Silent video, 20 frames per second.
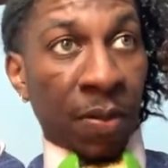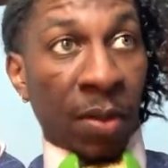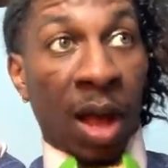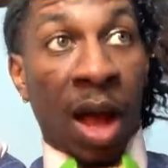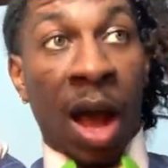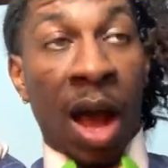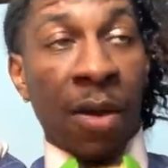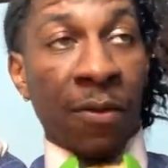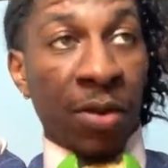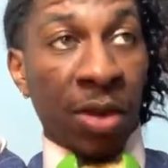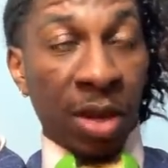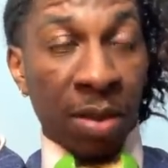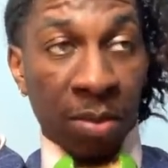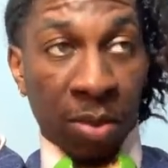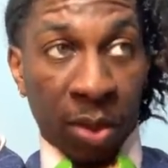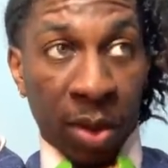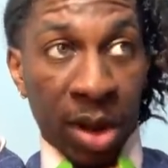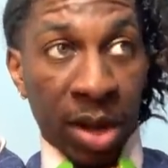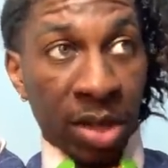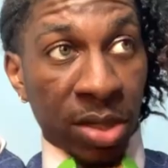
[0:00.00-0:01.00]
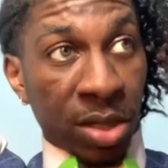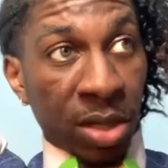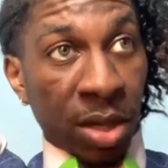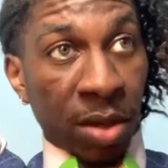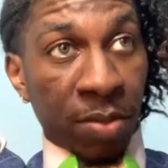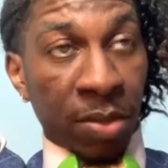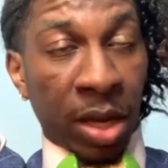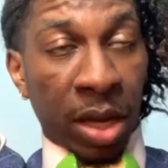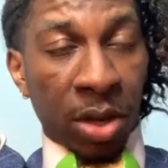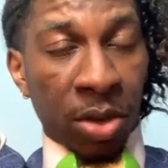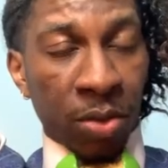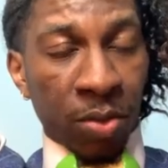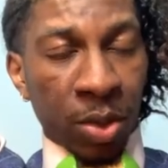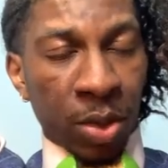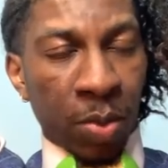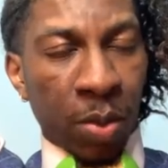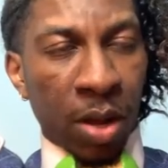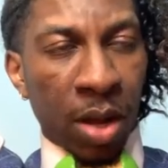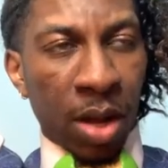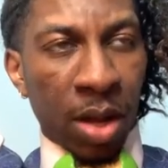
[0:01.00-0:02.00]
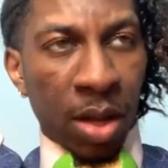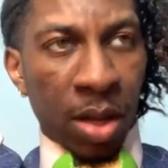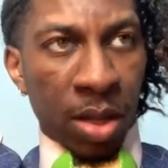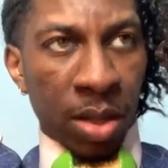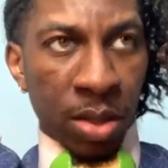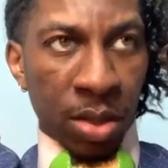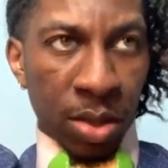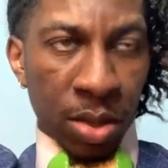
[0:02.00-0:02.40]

I've hit brands up, they don't respond